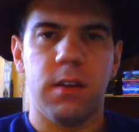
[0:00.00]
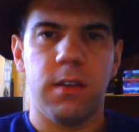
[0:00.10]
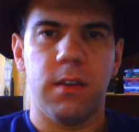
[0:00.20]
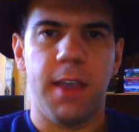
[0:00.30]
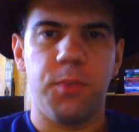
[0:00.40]

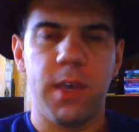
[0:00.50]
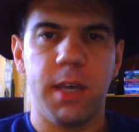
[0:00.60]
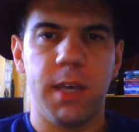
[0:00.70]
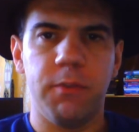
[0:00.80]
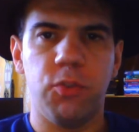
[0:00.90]
Next, we
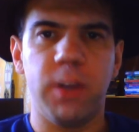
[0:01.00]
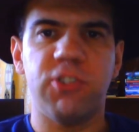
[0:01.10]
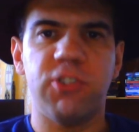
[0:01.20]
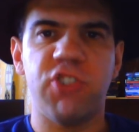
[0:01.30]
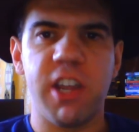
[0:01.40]
come to
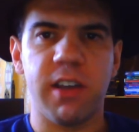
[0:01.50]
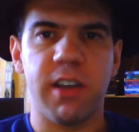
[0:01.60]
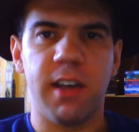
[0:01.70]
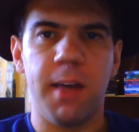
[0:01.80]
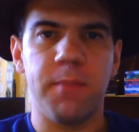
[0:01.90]
a cheetah
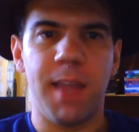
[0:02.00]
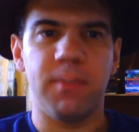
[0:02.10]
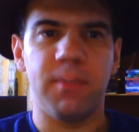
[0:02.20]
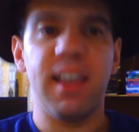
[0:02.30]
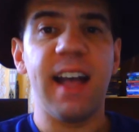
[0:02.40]
cub
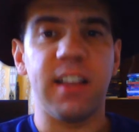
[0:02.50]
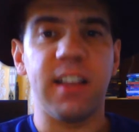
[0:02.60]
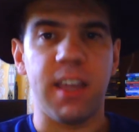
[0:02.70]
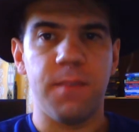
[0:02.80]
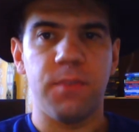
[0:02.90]
named
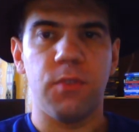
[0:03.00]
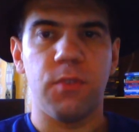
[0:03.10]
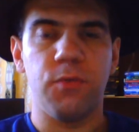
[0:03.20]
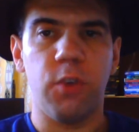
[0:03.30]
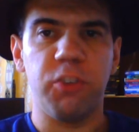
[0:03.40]
Tally,
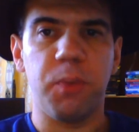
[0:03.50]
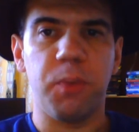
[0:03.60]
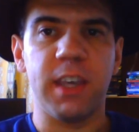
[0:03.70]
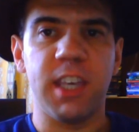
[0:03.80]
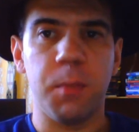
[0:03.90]
voiced
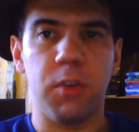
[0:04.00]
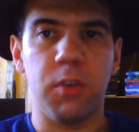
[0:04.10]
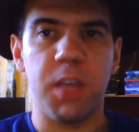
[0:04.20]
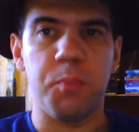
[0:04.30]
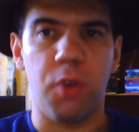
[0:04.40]
by
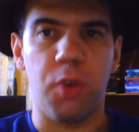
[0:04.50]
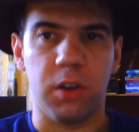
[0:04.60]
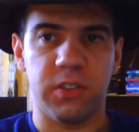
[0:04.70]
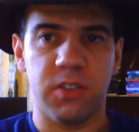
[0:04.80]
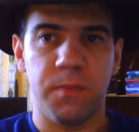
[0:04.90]
Kimberly
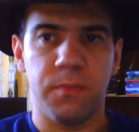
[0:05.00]
Brooks,